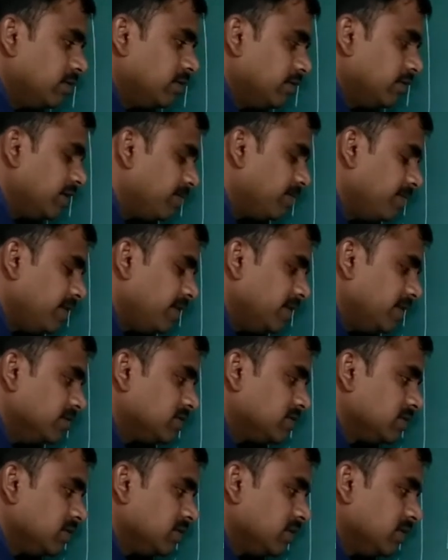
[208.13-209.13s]
That
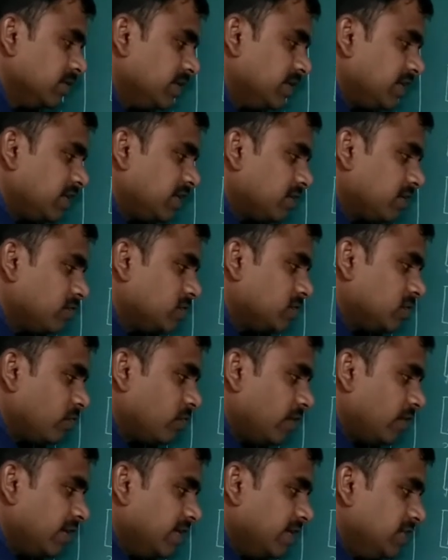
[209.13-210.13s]
means that equals to
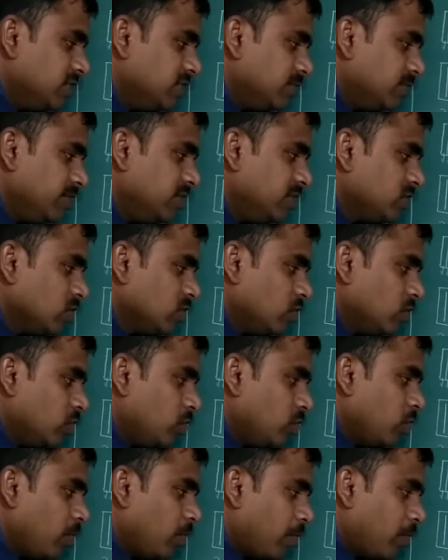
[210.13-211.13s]
1 inch means
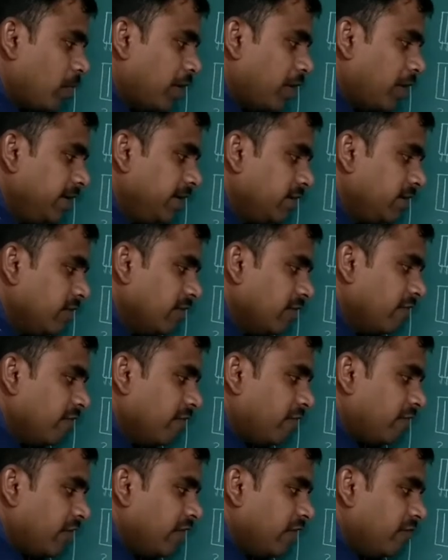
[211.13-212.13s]

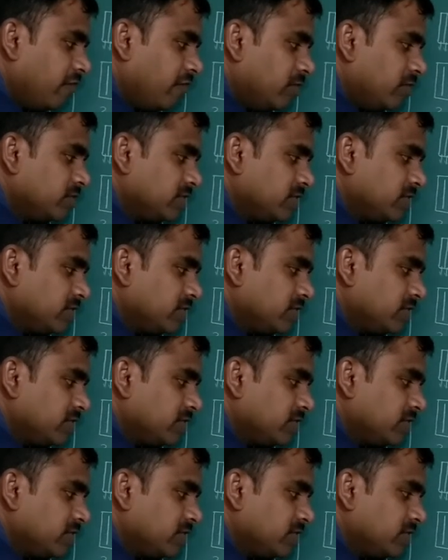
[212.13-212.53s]
2.54